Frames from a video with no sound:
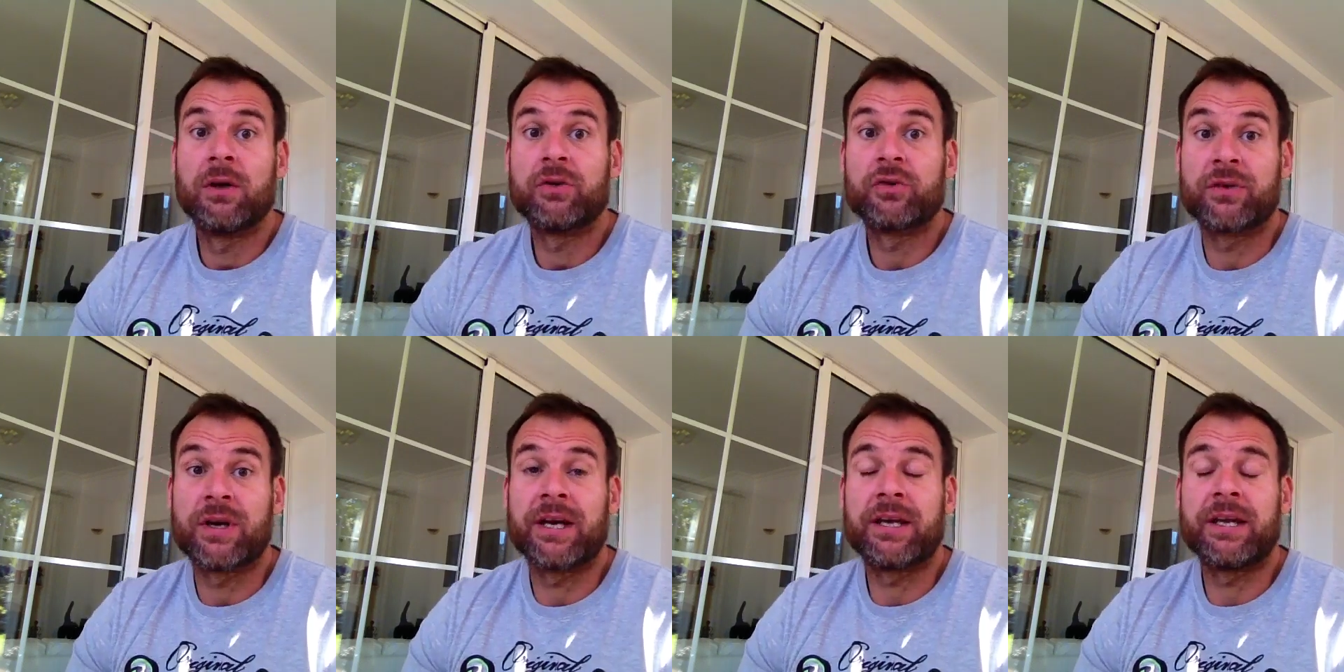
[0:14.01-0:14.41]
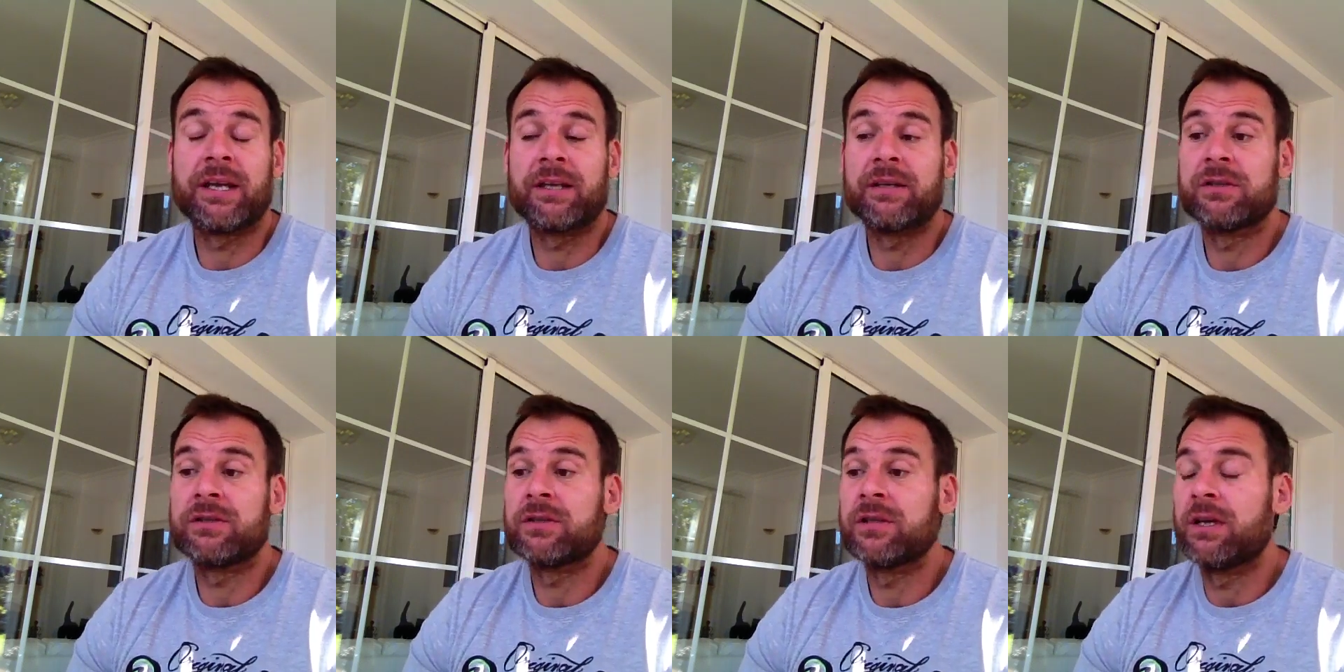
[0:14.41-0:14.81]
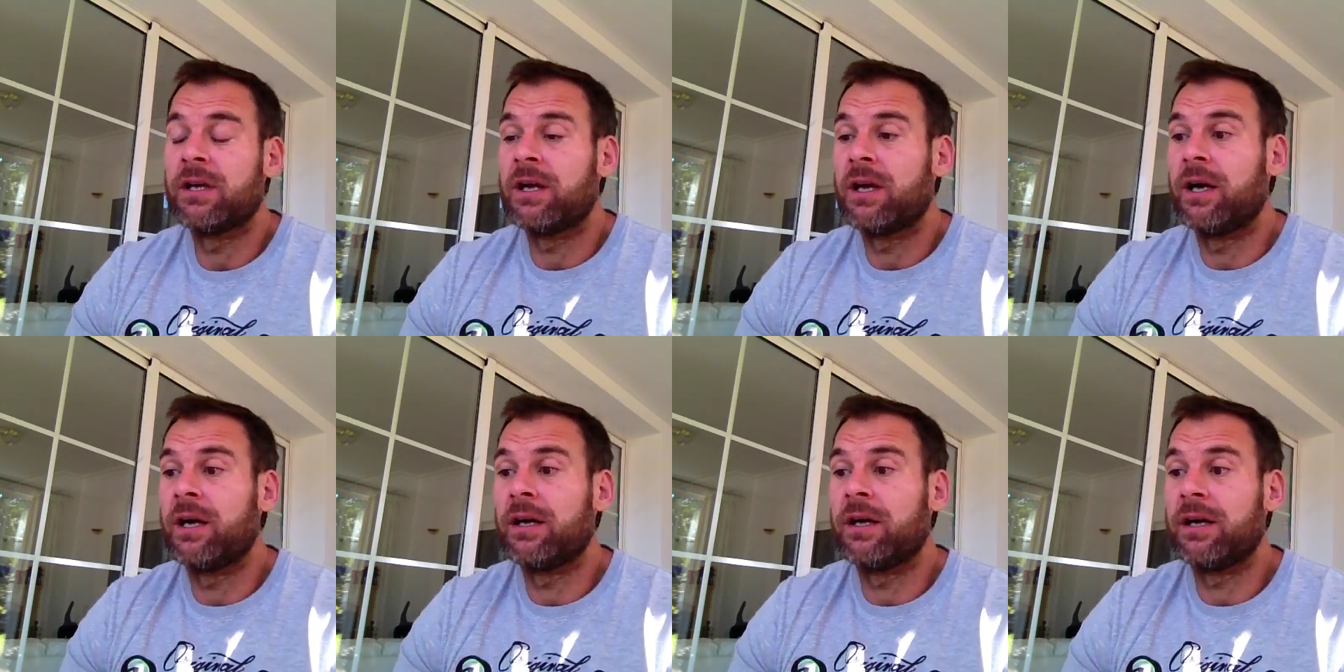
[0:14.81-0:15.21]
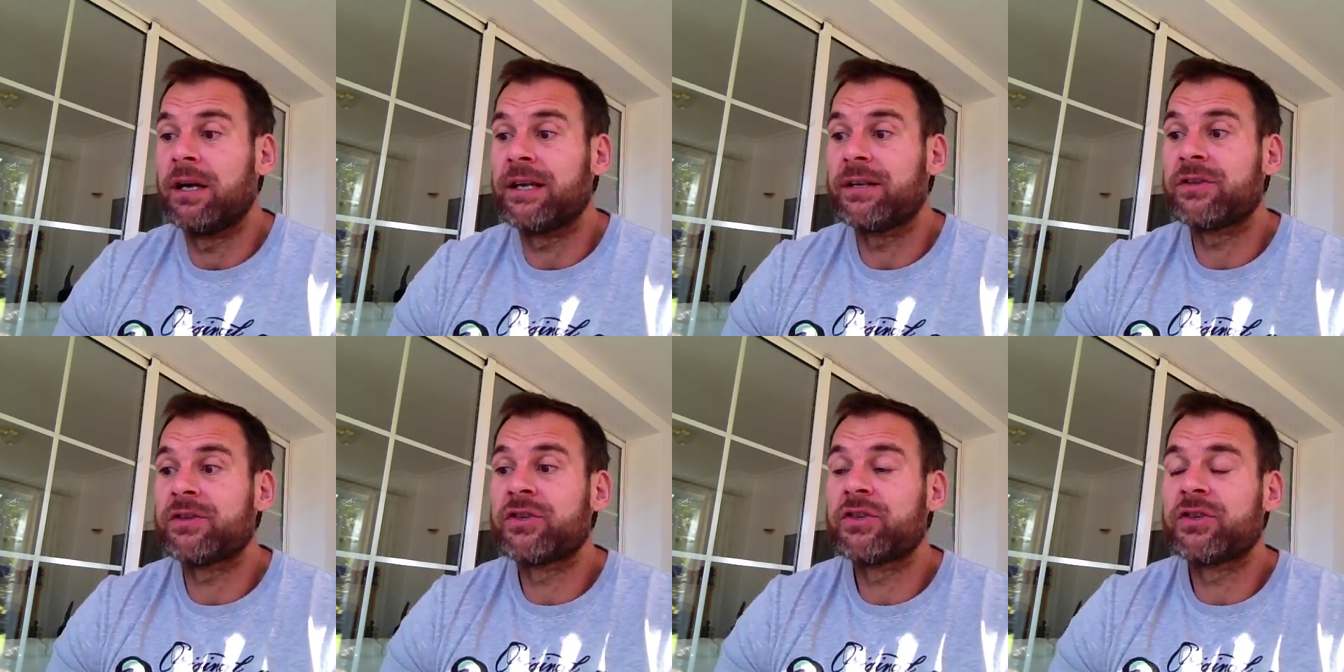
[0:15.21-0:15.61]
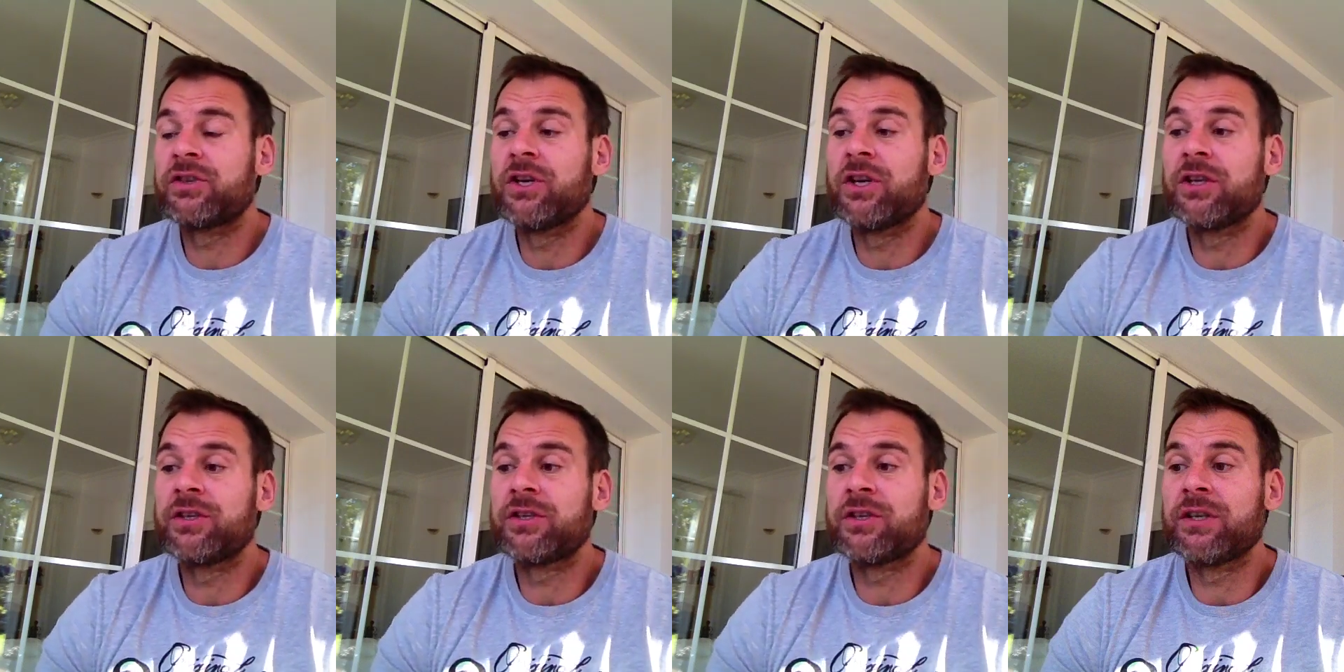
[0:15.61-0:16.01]
trainees. It's
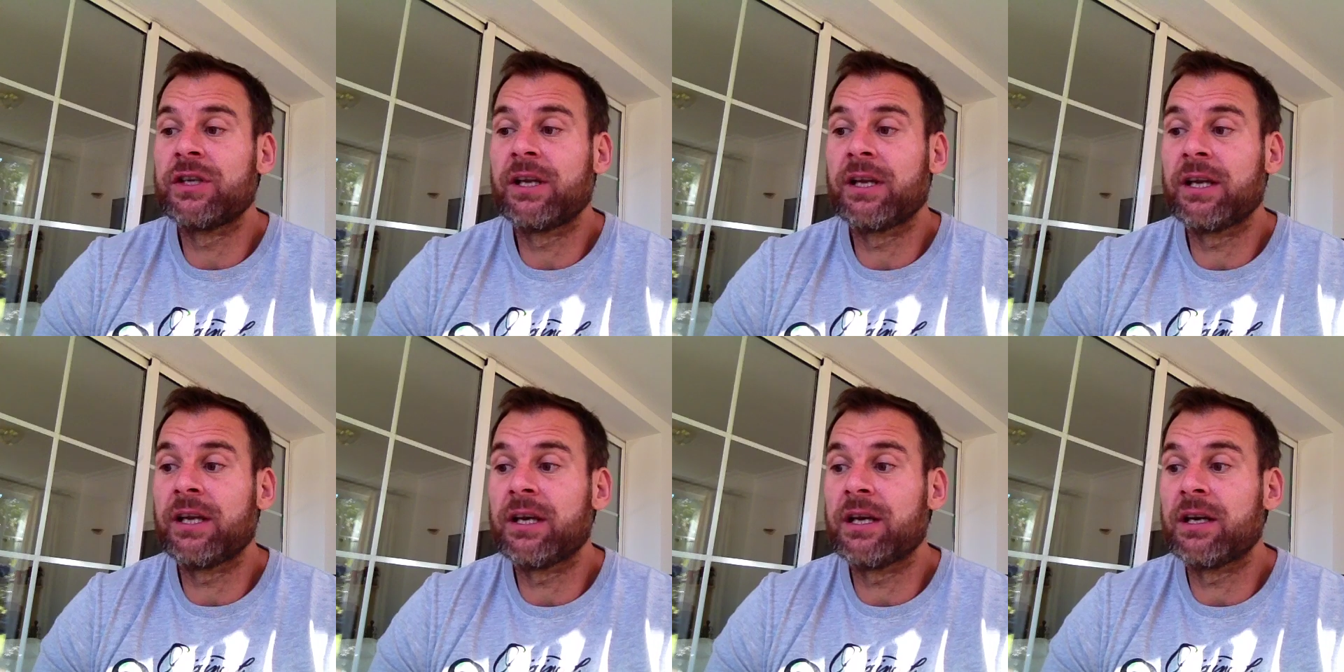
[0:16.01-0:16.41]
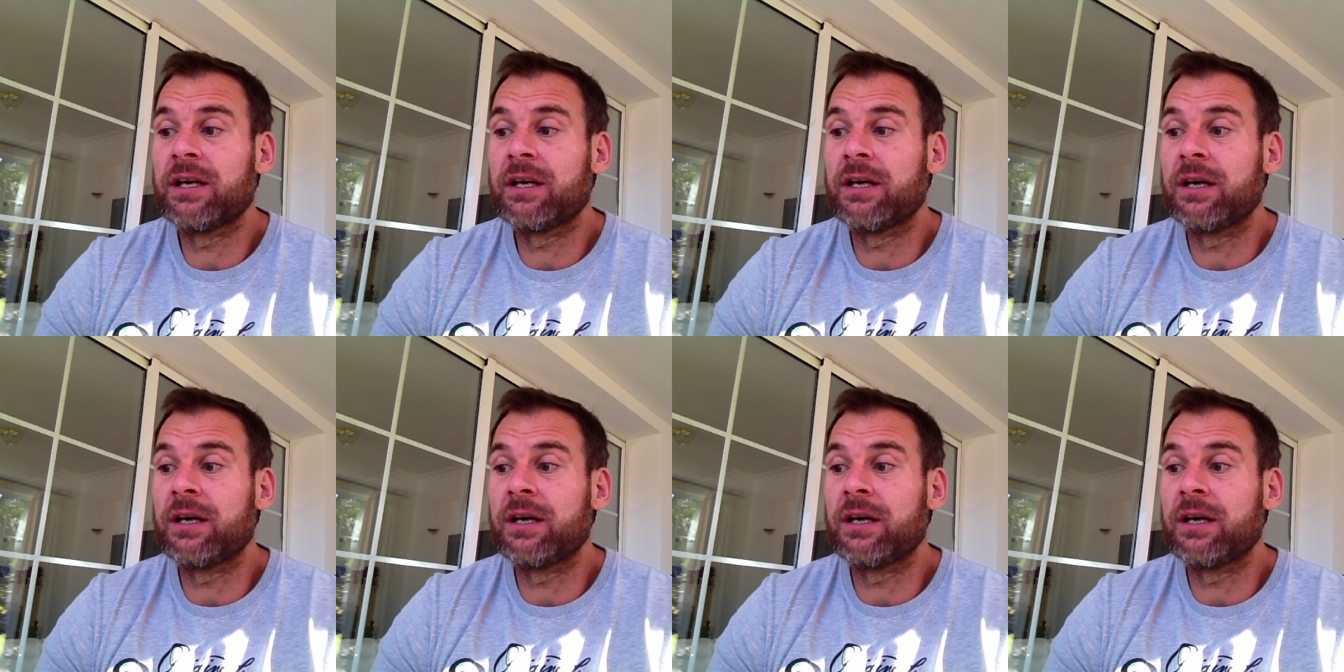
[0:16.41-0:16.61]
certainly